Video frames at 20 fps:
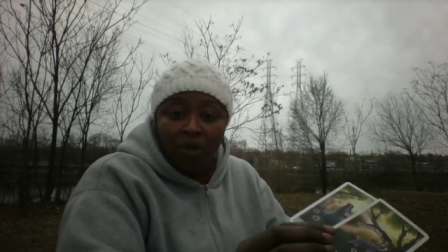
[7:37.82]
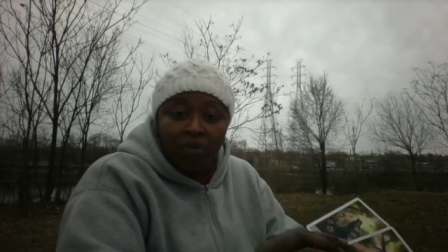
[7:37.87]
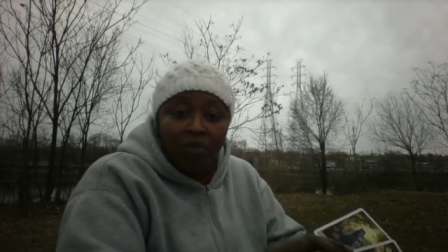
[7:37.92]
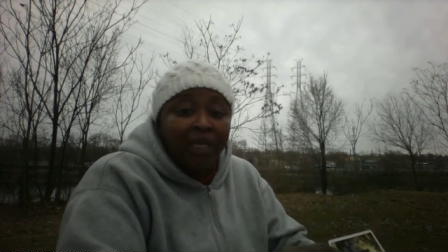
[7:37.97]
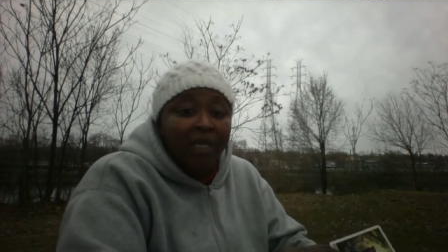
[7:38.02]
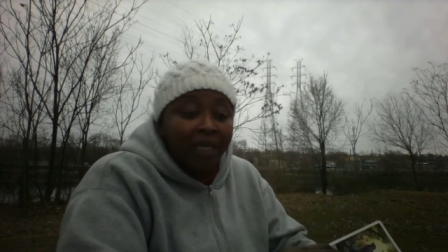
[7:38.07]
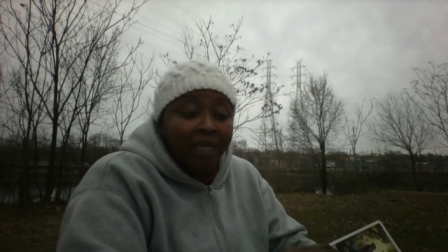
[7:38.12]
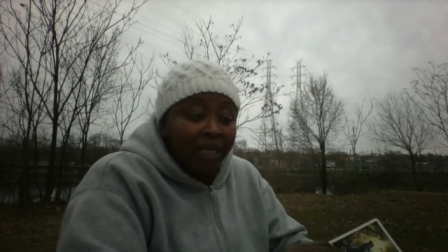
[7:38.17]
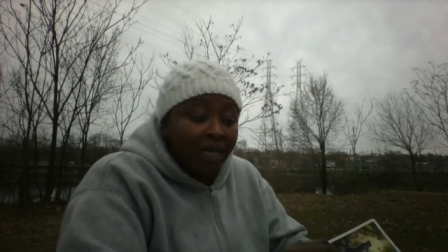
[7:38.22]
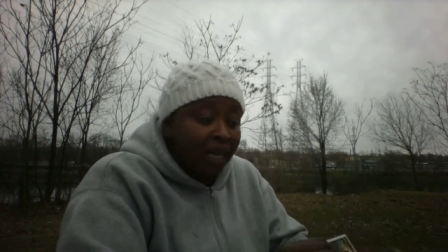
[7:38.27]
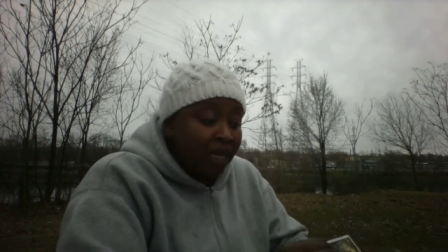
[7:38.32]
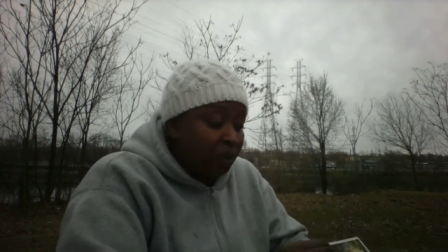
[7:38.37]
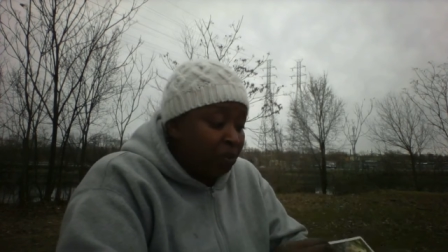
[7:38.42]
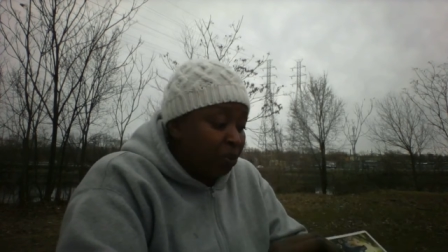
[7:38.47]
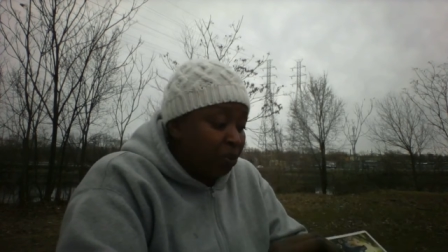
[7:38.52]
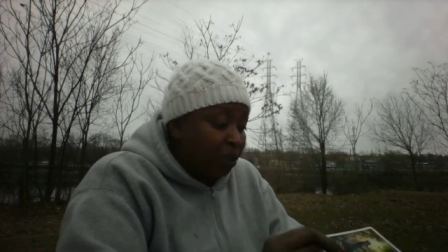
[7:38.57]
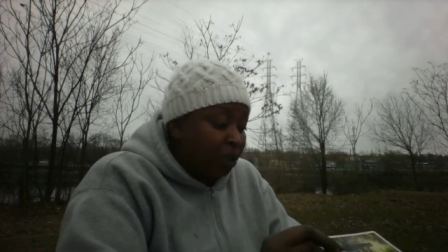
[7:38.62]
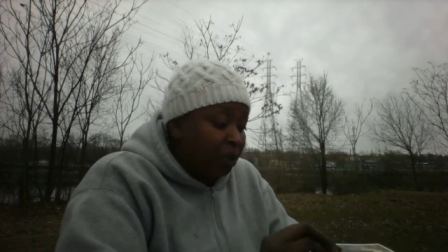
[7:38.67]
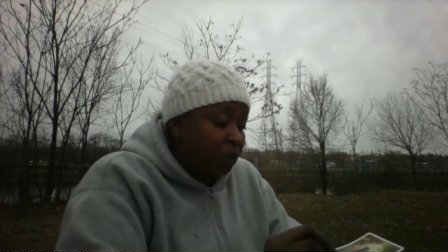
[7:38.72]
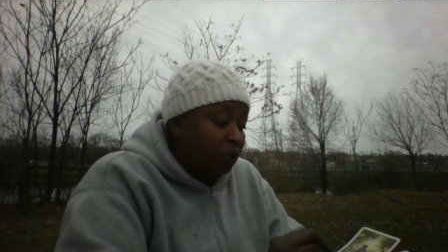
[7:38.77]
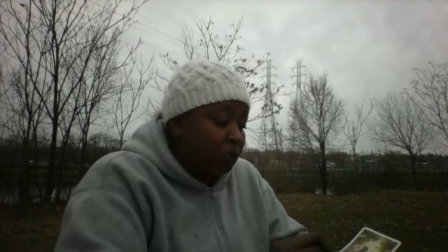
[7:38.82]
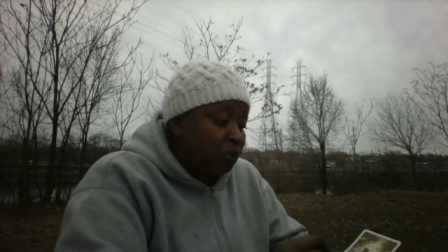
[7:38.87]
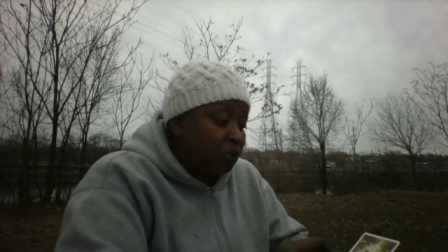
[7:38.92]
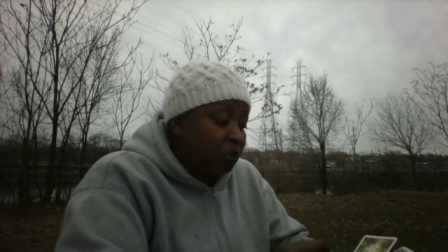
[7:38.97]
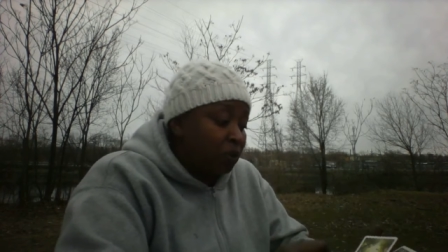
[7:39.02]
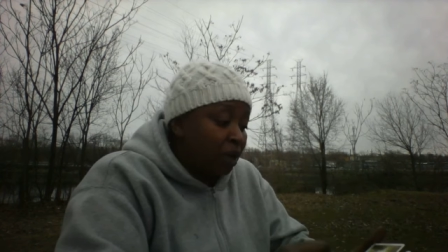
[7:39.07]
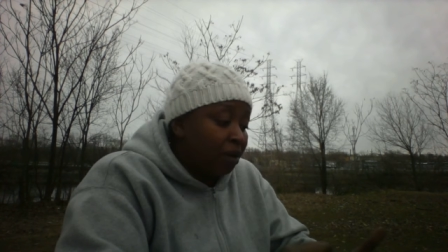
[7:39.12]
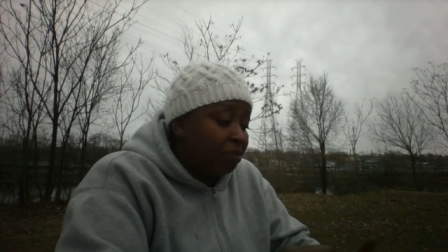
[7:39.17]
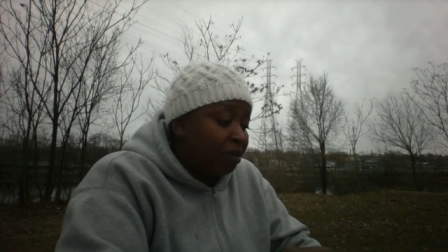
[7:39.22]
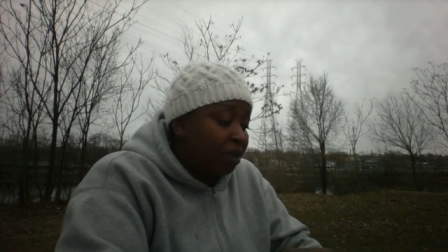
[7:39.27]
to be the Nine of Pentacles,
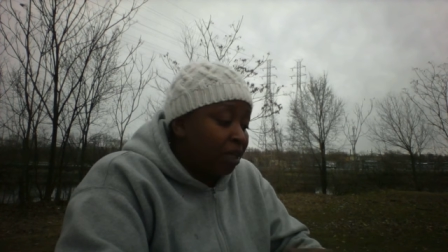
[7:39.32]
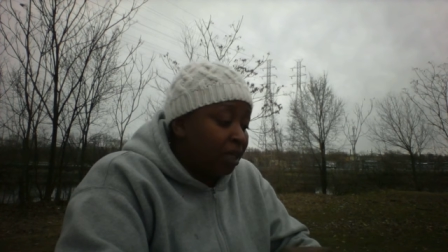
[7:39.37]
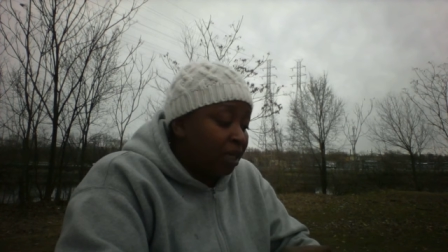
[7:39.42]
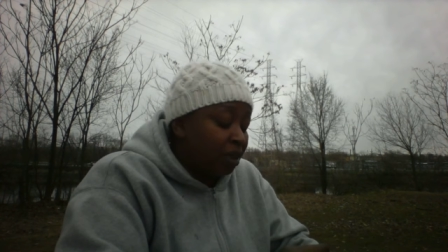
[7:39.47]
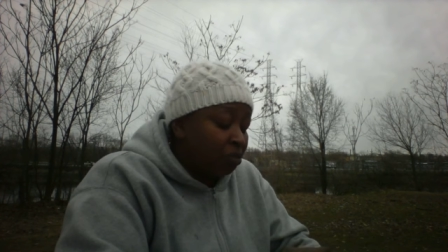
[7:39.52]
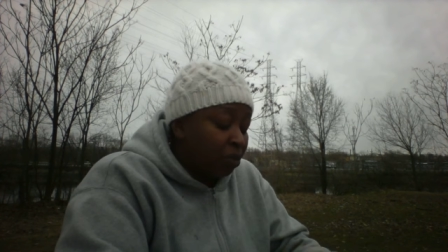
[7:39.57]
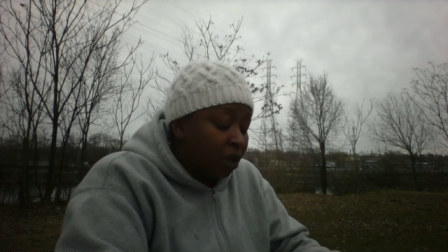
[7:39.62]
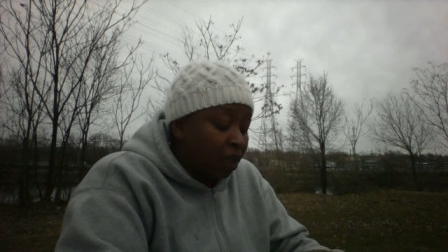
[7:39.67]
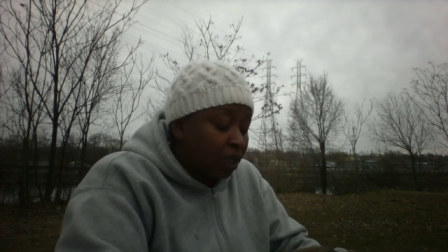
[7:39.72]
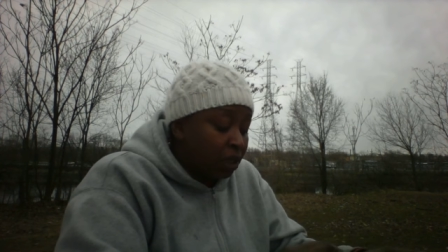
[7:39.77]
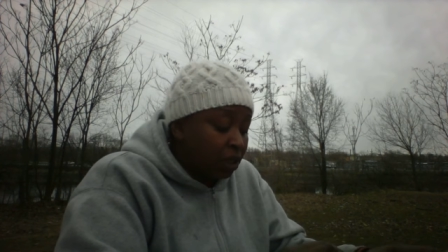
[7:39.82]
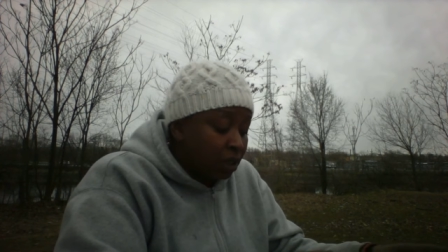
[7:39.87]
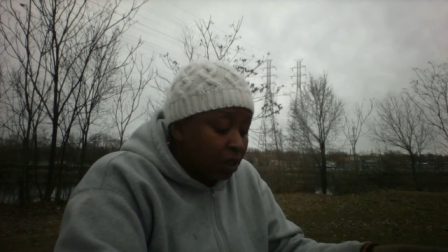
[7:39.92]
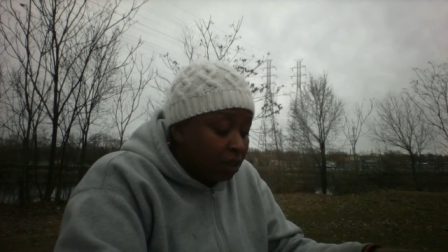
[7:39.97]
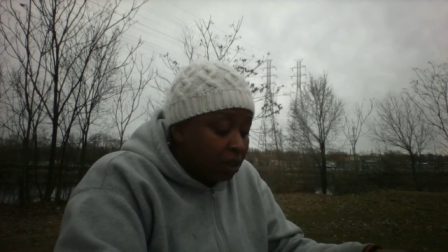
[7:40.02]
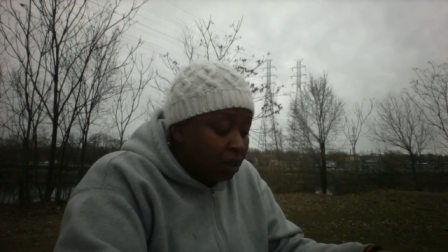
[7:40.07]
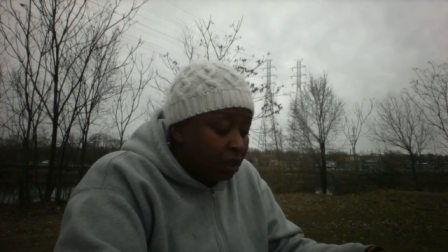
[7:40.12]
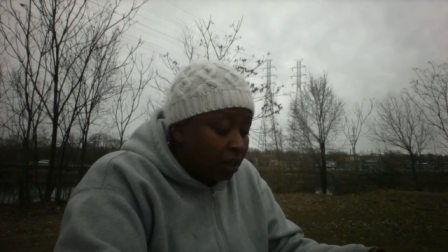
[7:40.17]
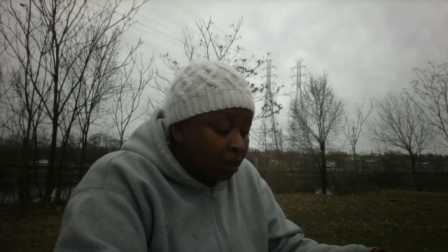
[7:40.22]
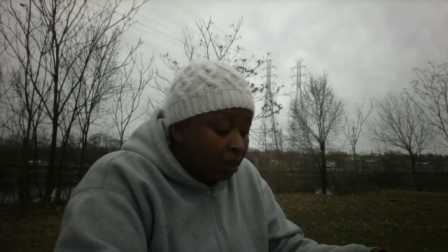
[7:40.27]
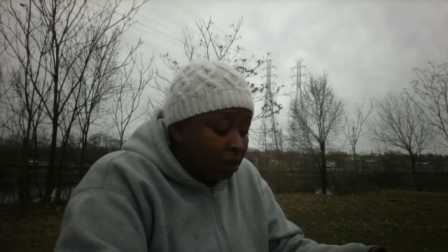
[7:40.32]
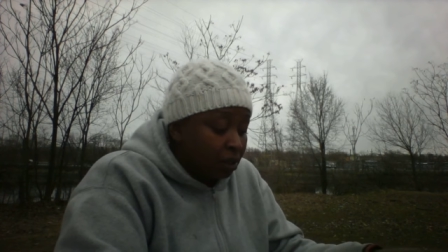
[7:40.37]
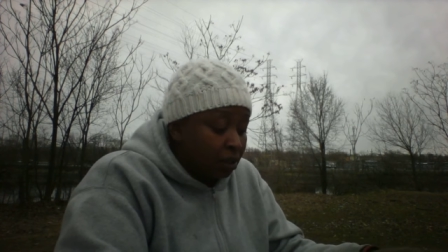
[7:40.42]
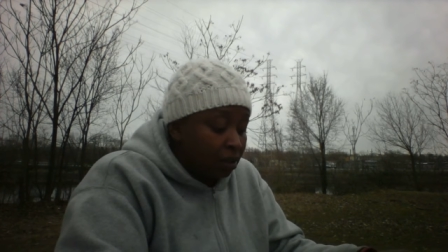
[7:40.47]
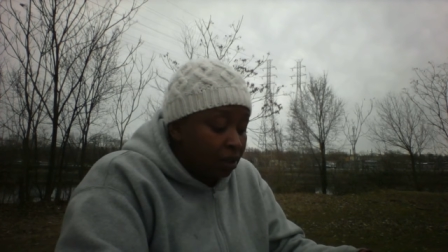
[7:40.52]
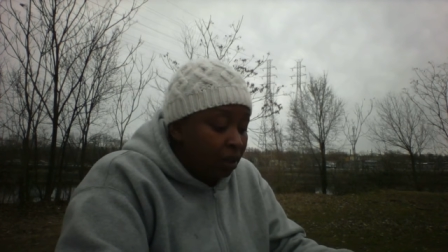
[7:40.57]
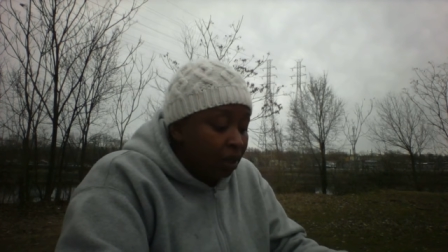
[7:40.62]
so I better get my shit together.